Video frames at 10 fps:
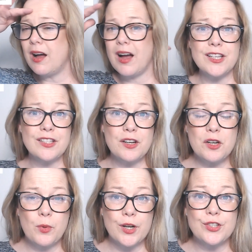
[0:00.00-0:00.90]
I don't
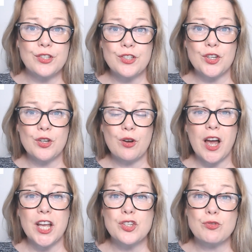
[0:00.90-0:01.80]
know what to do.
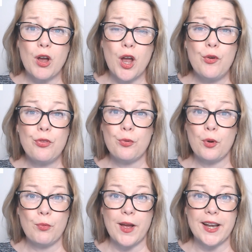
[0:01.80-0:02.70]
I drove
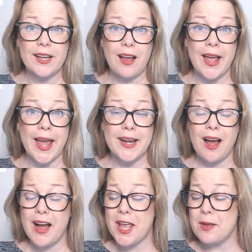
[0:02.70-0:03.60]
through a red light and
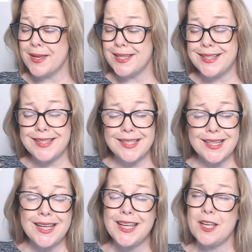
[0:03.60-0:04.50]
I am in
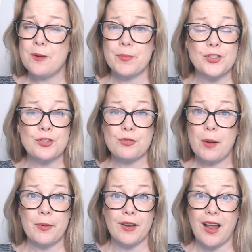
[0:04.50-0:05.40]
deep
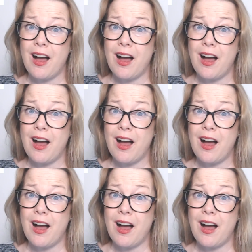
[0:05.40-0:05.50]
trouble.